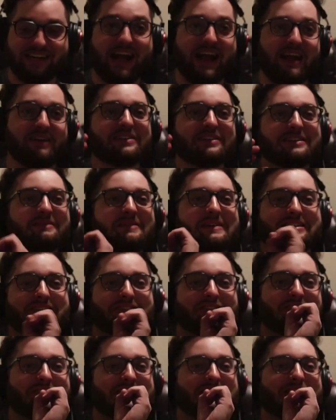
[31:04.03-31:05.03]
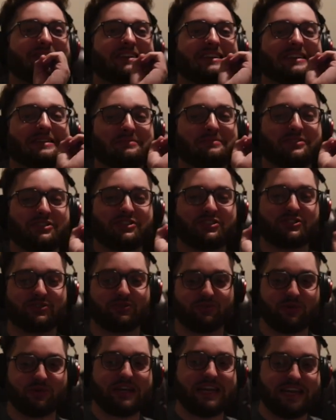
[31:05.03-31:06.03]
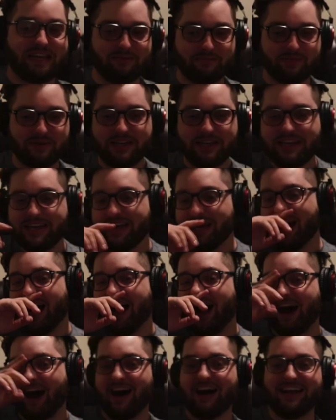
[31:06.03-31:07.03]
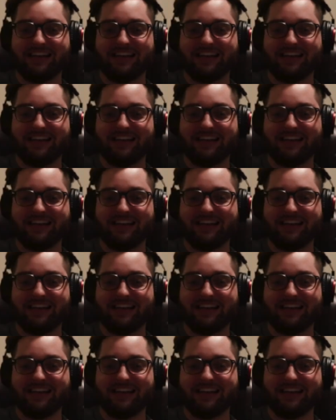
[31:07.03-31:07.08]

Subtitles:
every time I start hearing them scream, I